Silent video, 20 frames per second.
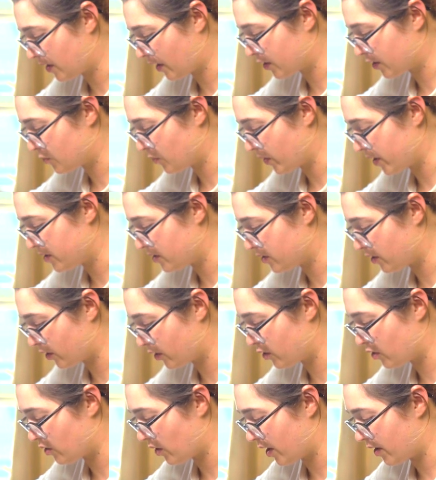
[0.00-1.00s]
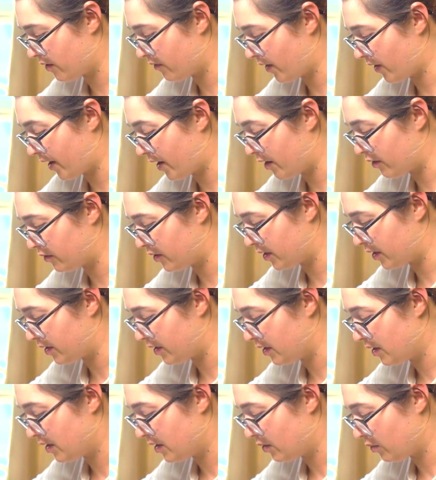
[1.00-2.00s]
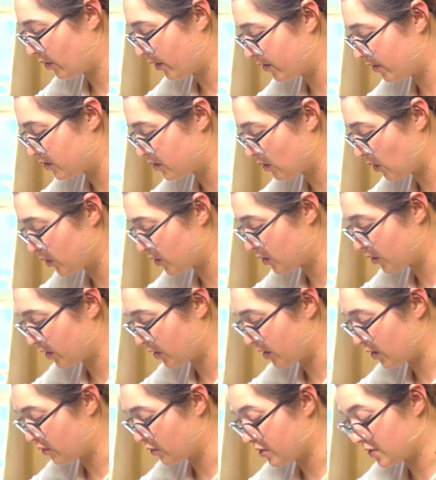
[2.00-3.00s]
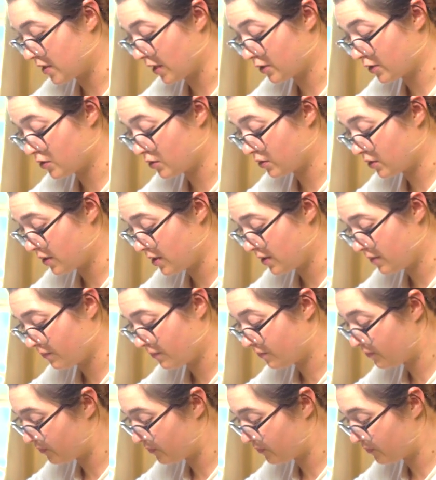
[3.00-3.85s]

Express your creative outlet, whether socially or sexually.